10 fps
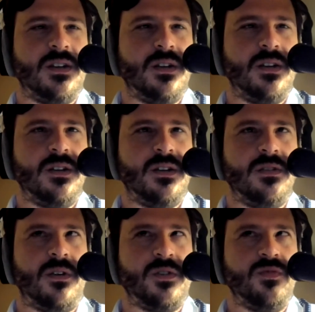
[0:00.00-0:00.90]

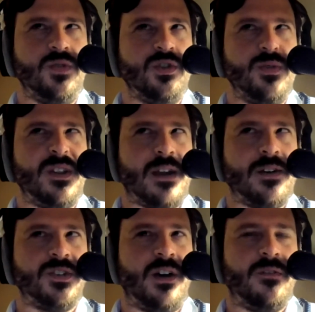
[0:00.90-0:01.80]
you're doing that
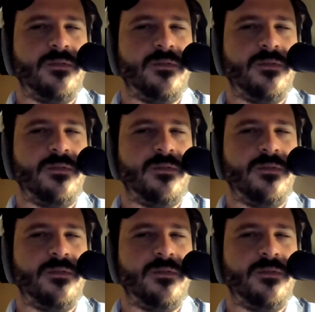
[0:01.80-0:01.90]
yourself.